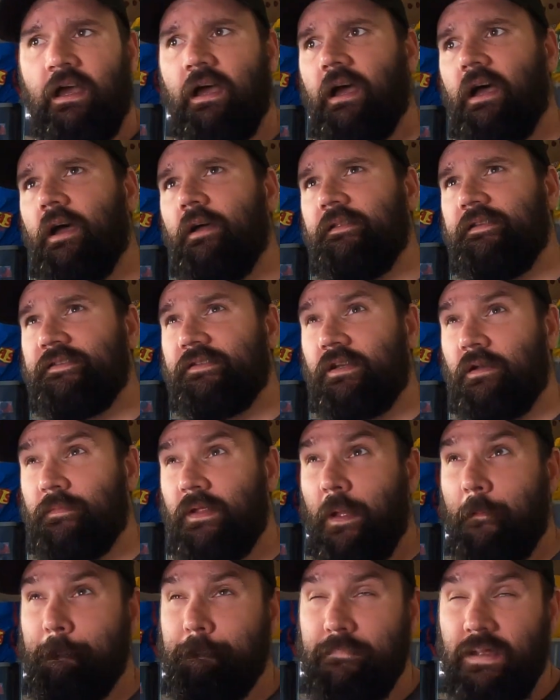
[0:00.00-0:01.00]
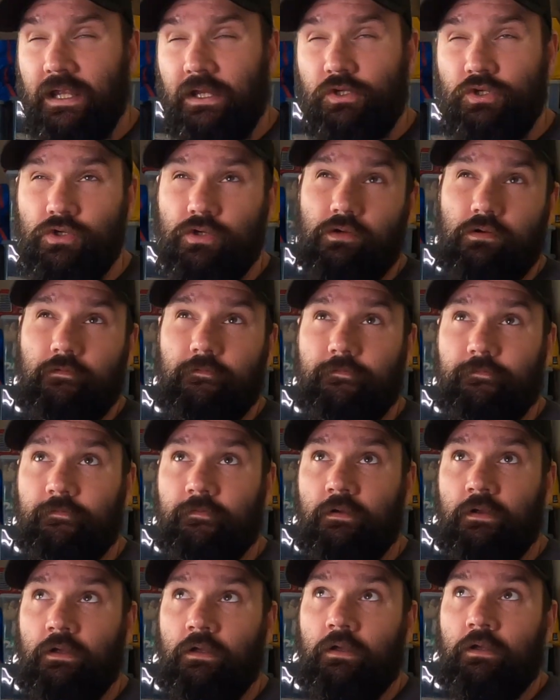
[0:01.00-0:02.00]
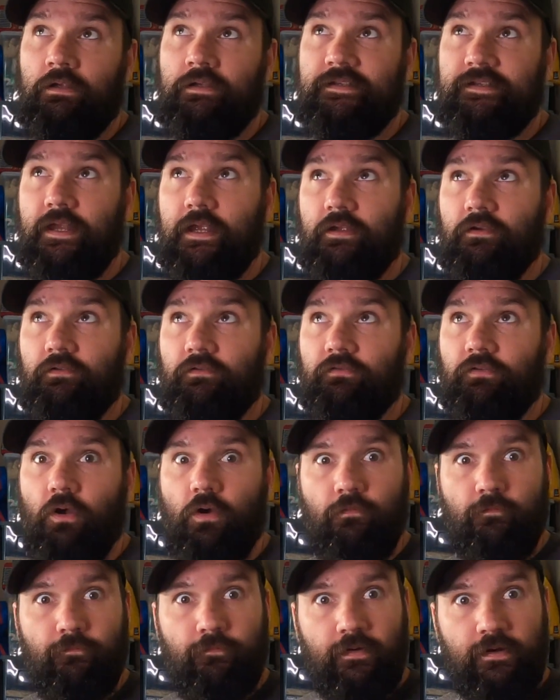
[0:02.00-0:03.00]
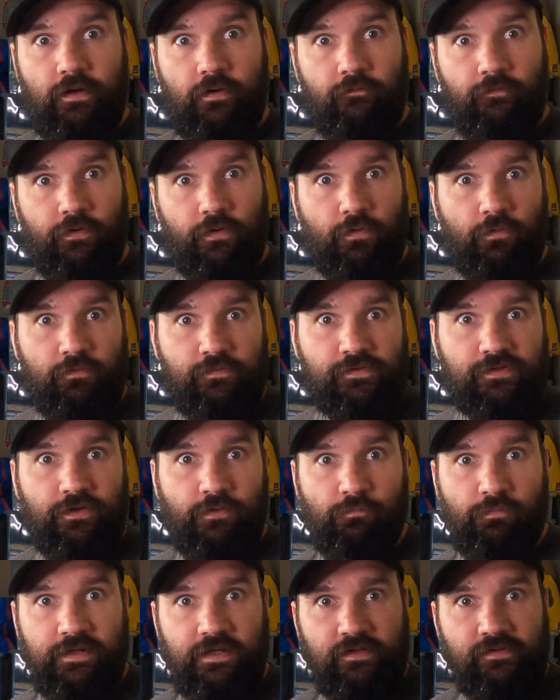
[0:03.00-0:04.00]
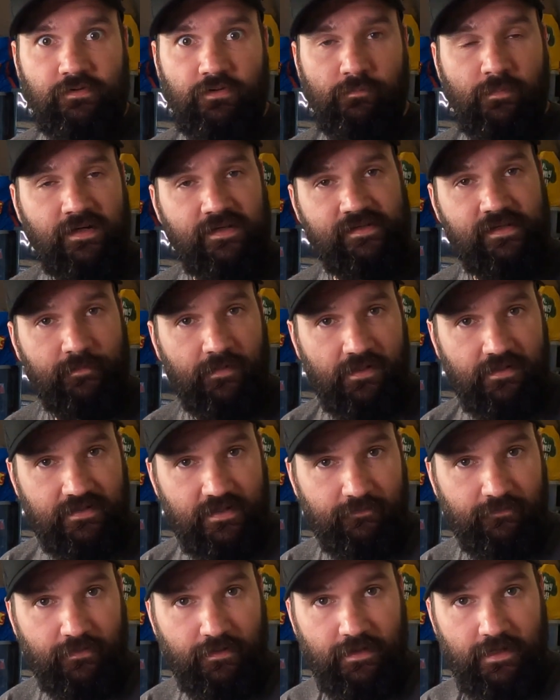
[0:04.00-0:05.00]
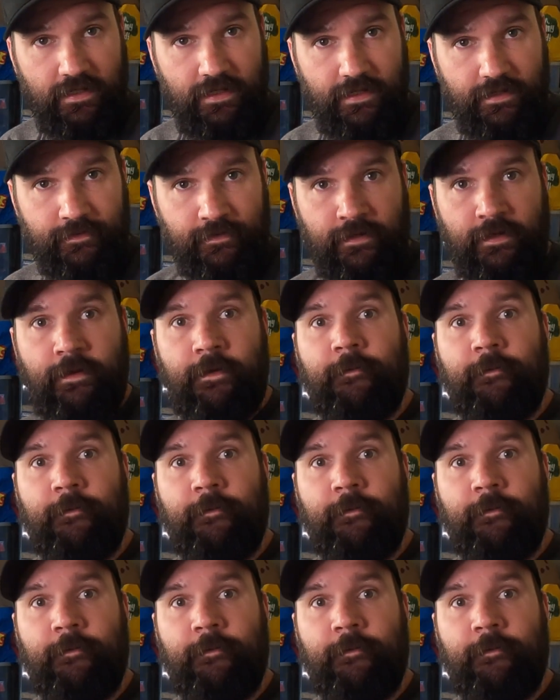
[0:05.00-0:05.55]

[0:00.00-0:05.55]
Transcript: This is going to be a mixture of sales, hopefully over the course of the week, so you might see me in different gear,